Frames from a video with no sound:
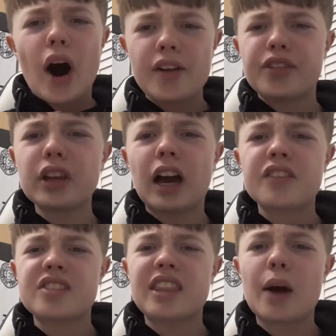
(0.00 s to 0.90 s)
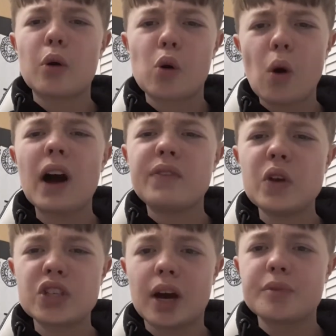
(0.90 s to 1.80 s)
I feel like I've said that one quite a
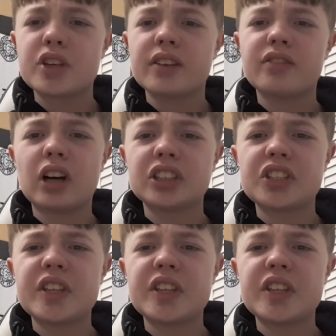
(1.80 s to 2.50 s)
few times so far this